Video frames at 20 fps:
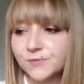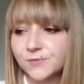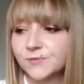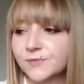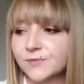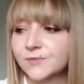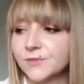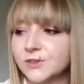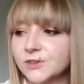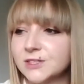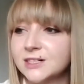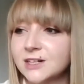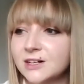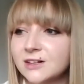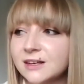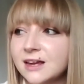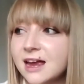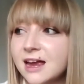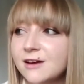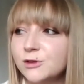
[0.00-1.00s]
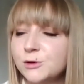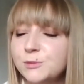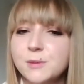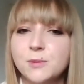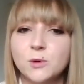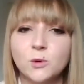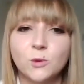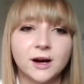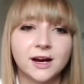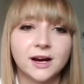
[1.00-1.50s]
what do you call it? It was
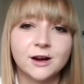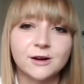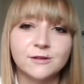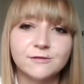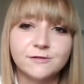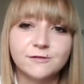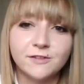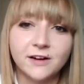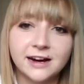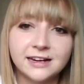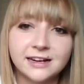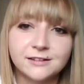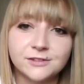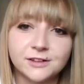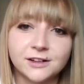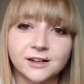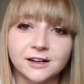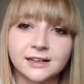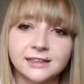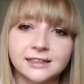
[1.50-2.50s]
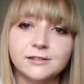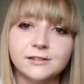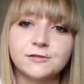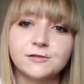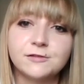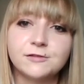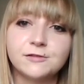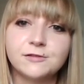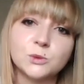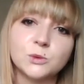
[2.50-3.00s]
people working on Fiverr and like
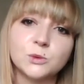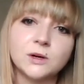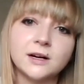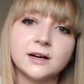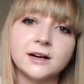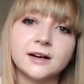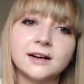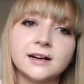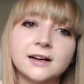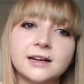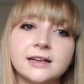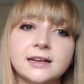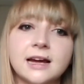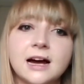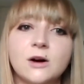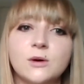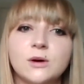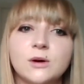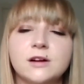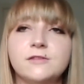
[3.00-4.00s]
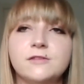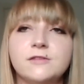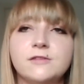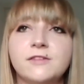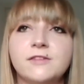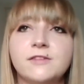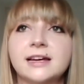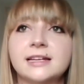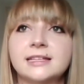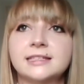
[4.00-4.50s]
freelance work and how it
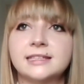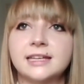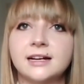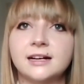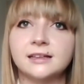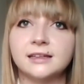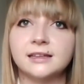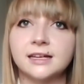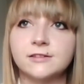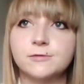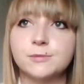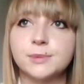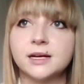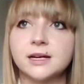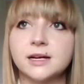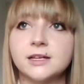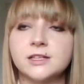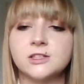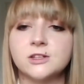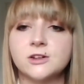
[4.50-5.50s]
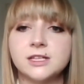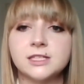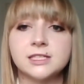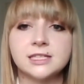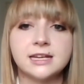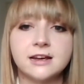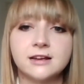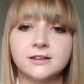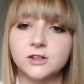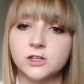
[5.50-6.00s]
affects their life, because there's
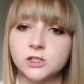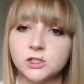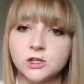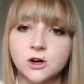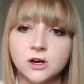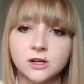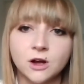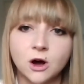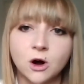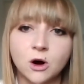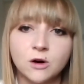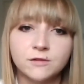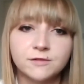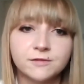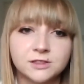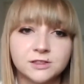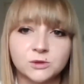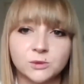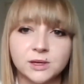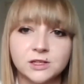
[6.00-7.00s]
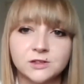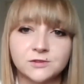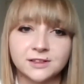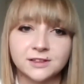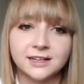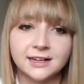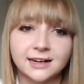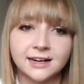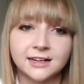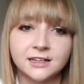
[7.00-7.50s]
not an off switch for
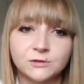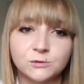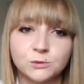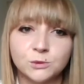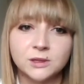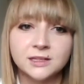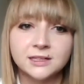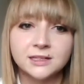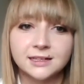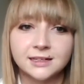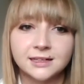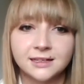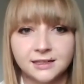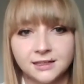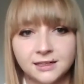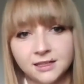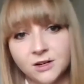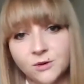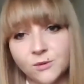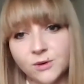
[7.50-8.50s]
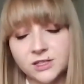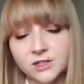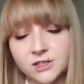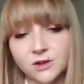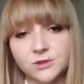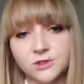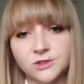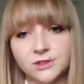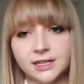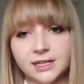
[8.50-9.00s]
that kind of work, which I thought
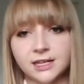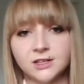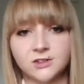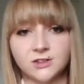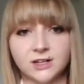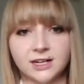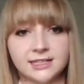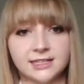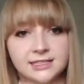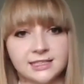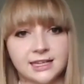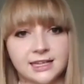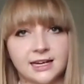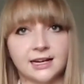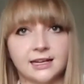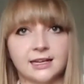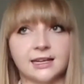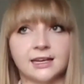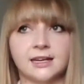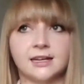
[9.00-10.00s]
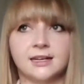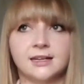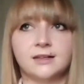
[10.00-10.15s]
was really interesting, and